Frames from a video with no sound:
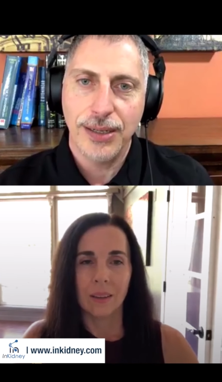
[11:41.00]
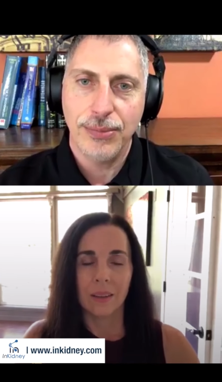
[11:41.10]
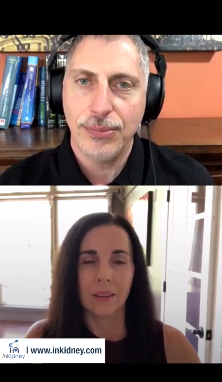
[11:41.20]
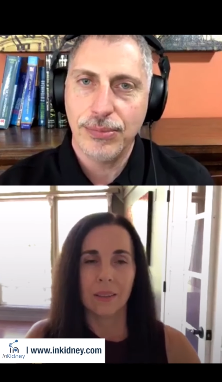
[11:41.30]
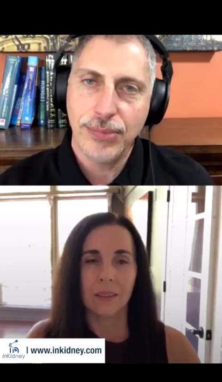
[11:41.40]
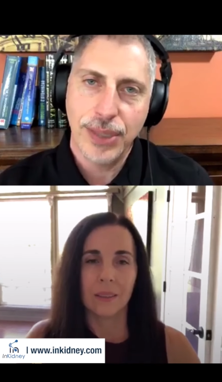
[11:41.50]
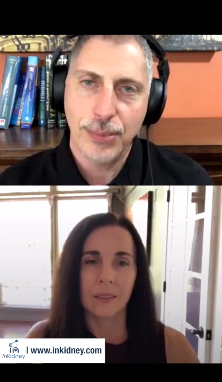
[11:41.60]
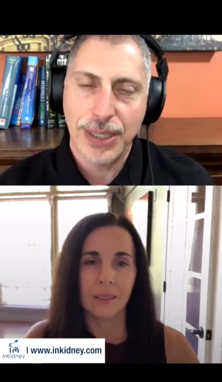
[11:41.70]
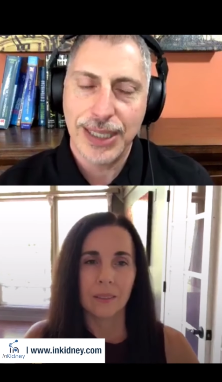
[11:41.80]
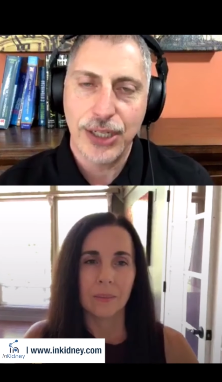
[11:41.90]
Speaker 1: and, and
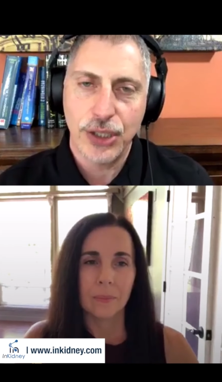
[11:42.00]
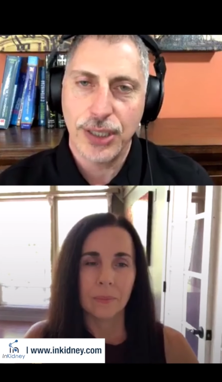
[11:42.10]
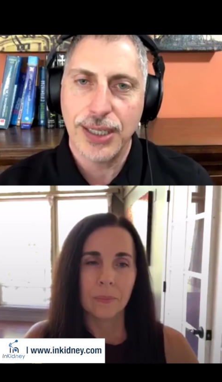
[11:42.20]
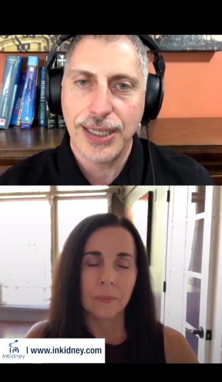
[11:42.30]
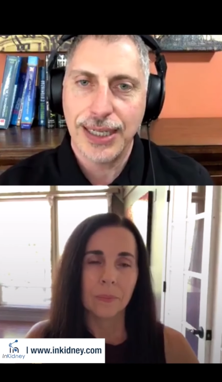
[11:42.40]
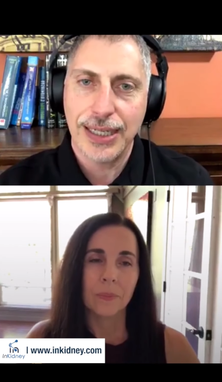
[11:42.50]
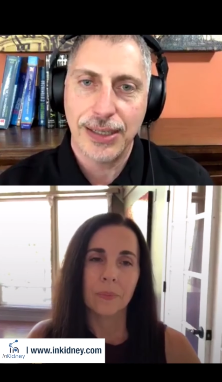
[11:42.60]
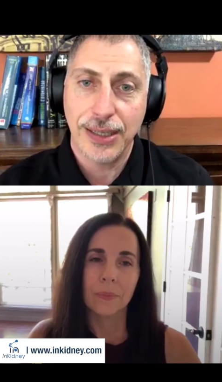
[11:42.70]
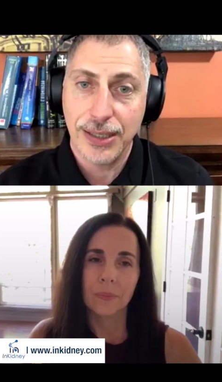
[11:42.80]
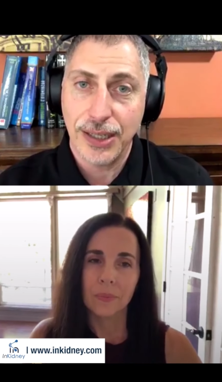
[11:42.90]
and meditation
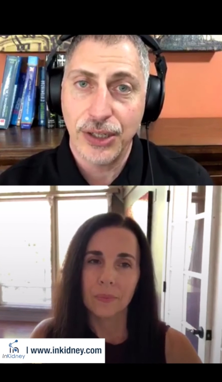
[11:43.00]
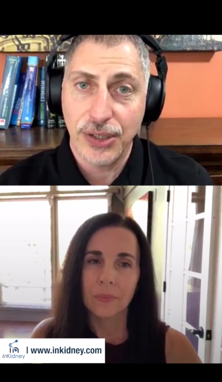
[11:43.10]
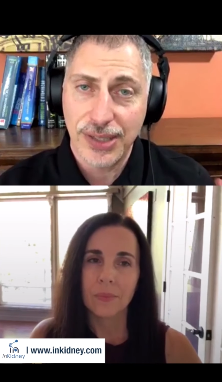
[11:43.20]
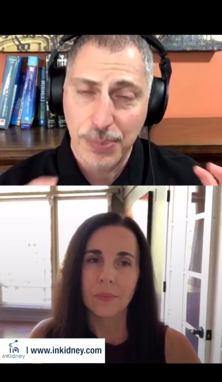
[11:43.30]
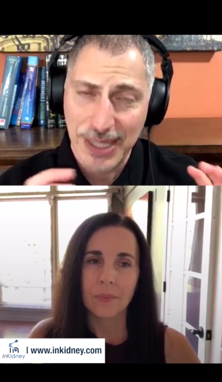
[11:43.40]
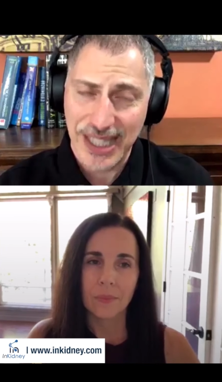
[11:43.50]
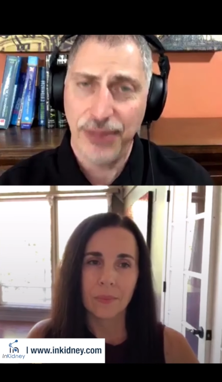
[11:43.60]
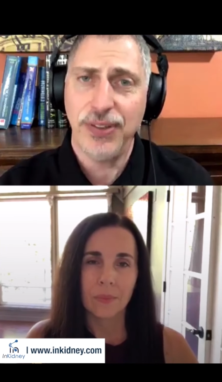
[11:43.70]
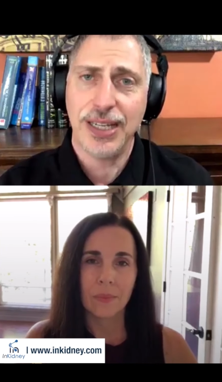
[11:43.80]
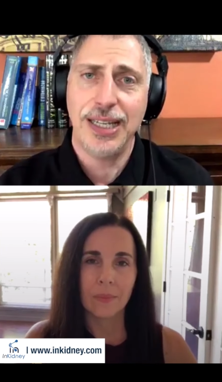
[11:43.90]
and, and, and, and
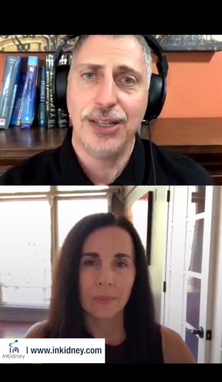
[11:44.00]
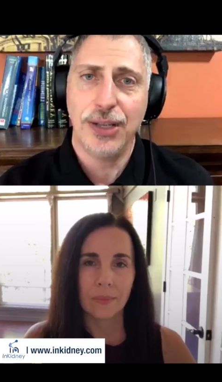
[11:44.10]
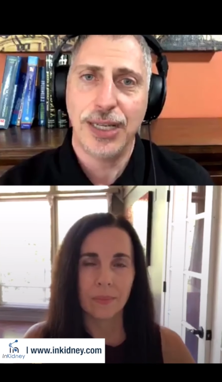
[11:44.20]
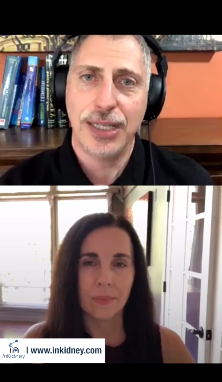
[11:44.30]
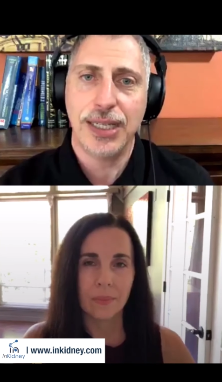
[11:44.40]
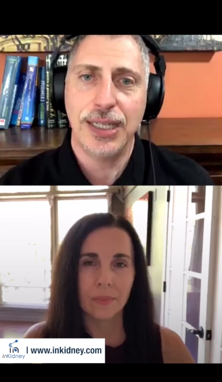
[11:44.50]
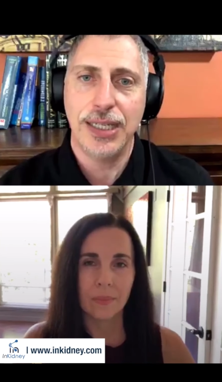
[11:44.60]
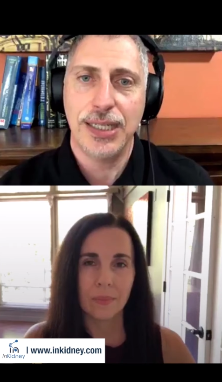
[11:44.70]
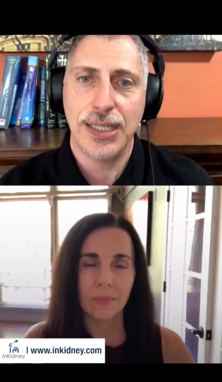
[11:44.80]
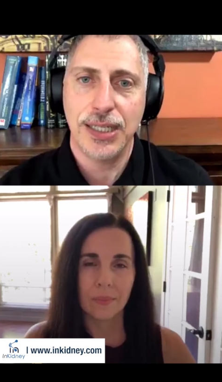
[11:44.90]
specifically
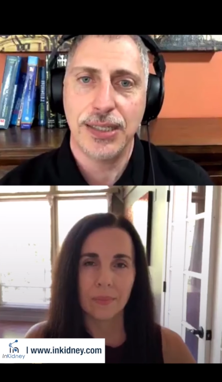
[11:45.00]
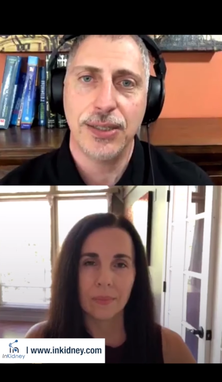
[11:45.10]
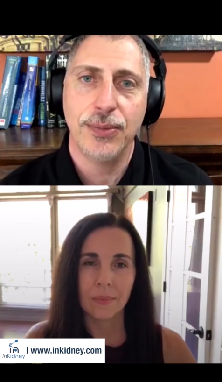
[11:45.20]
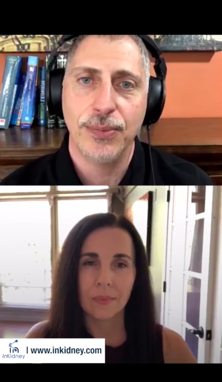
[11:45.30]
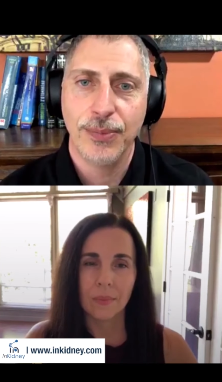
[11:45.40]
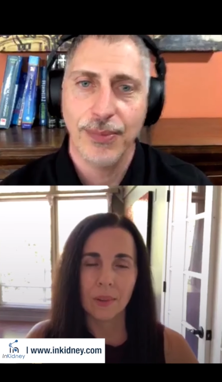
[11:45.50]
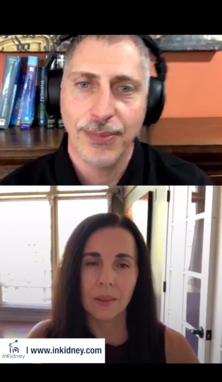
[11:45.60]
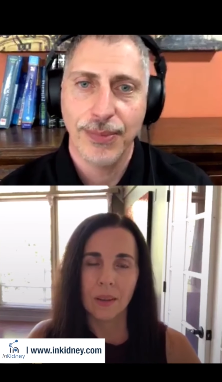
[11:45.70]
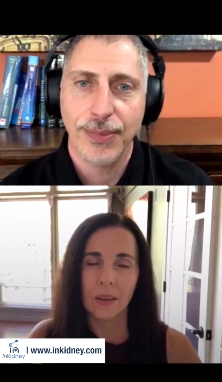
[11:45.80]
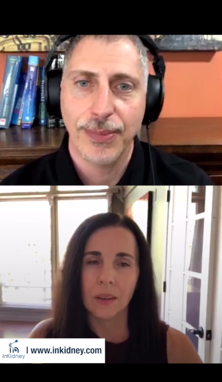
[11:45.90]
looking at kidney disease?
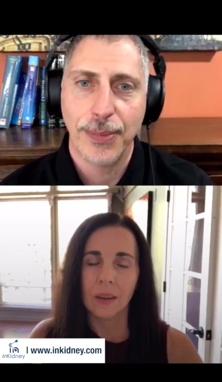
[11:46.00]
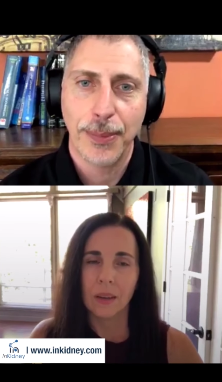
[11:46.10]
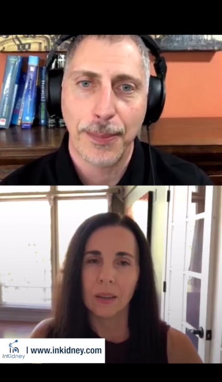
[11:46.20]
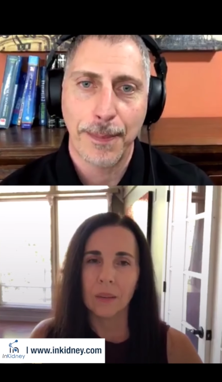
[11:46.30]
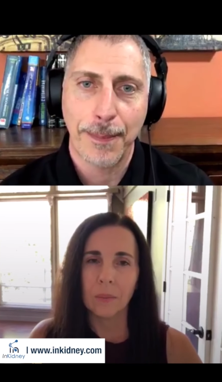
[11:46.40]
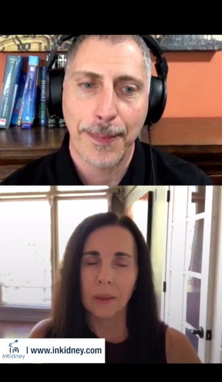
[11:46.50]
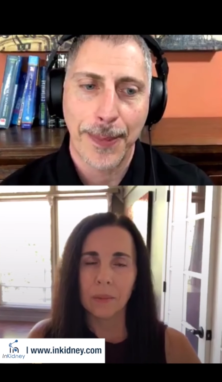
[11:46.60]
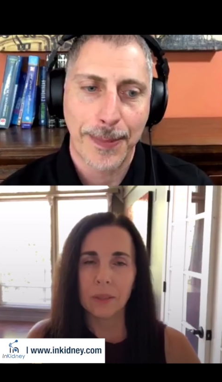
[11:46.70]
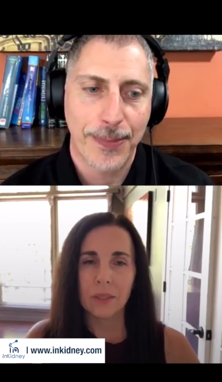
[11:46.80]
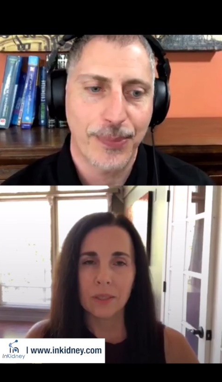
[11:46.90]

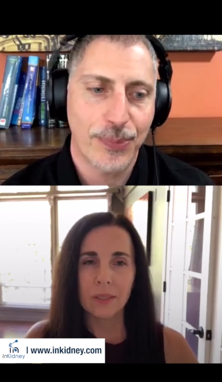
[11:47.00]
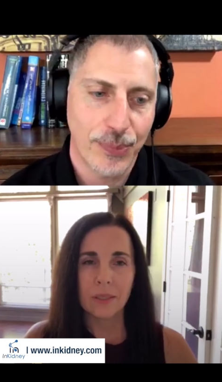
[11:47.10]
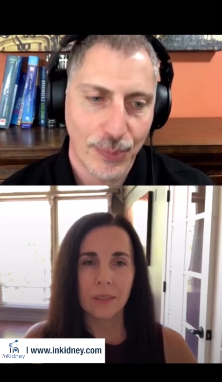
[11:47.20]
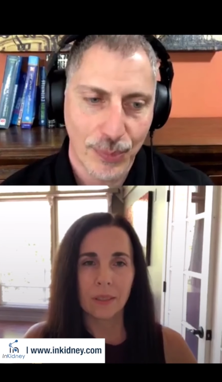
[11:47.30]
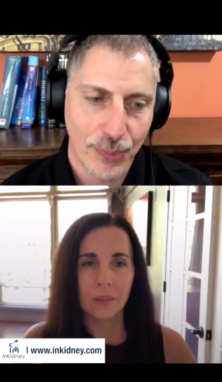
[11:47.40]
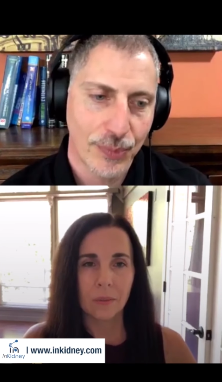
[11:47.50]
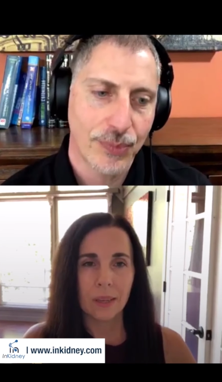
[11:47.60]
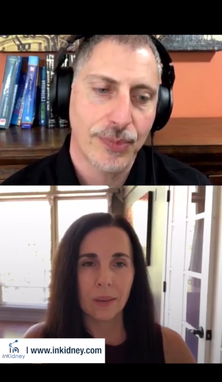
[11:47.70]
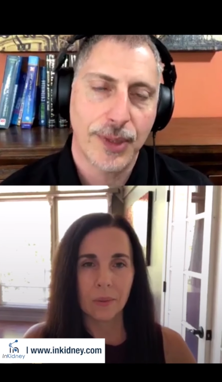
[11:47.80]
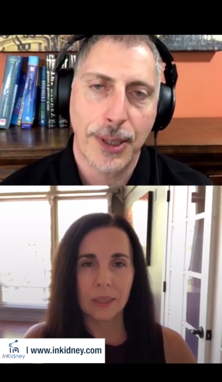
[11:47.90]
Speaker 2: Um, I was
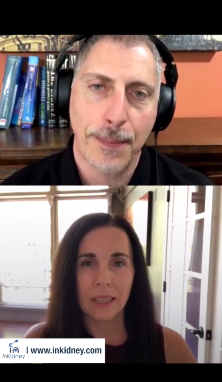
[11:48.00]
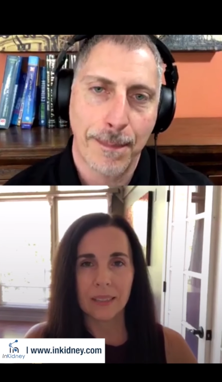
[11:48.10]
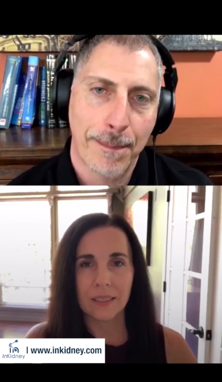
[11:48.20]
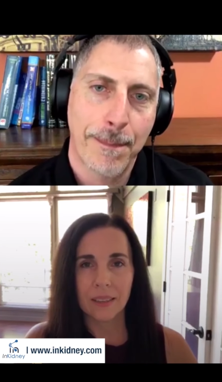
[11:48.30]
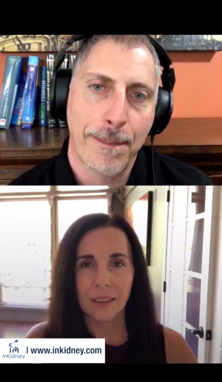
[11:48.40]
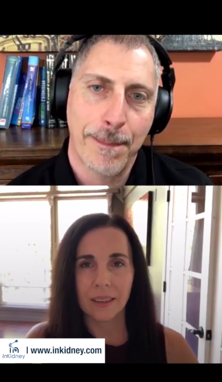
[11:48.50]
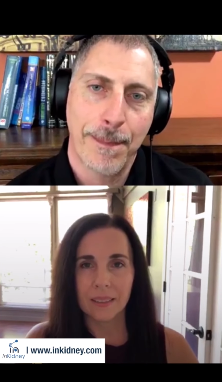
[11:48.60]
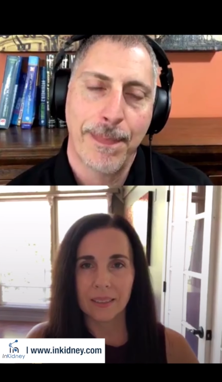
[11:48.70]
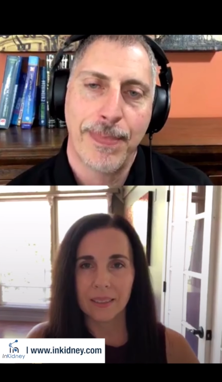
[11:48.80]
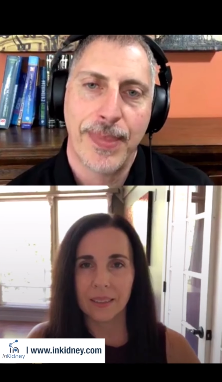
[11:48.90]
just uh, reading one
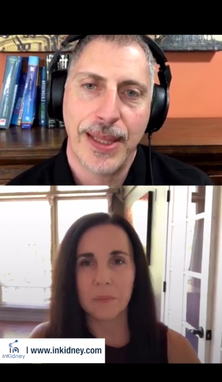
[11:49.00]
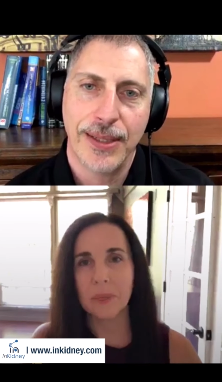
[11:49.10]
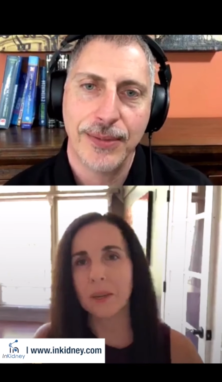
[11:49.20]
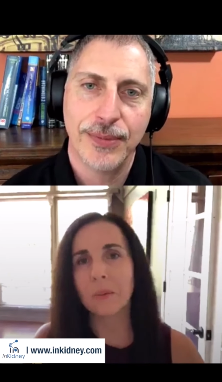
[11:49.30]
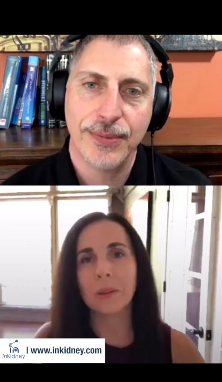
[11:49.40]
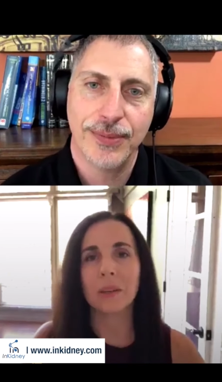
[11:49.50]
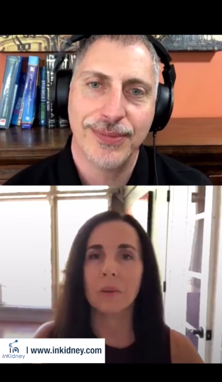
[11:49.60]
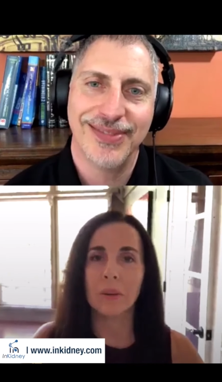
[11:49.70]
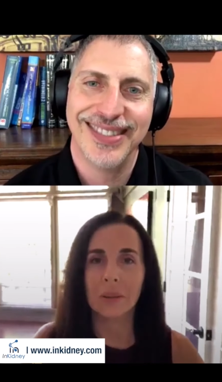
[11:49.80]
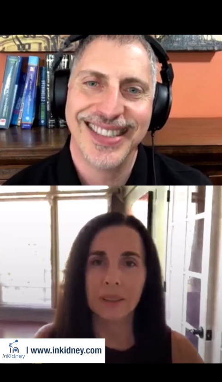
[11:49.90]
last night. I'm
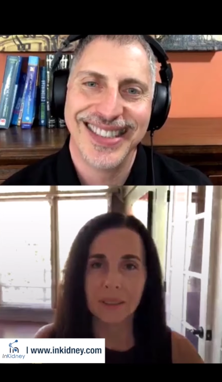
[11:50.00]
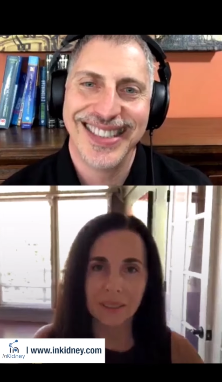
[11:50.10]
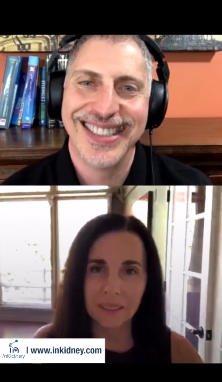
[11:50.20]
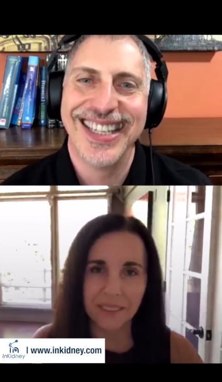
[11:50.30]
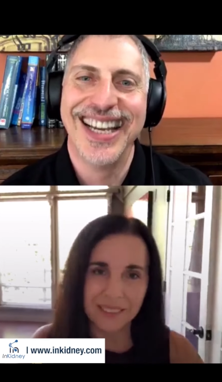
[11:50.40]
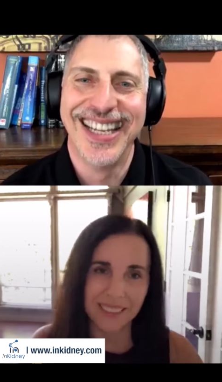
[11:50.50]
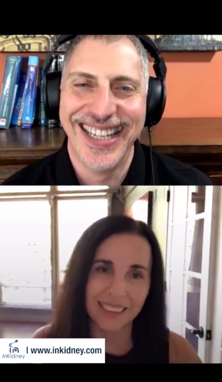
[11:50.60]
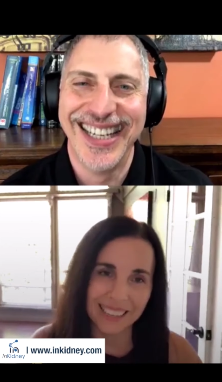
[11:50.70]
terrible at quoting like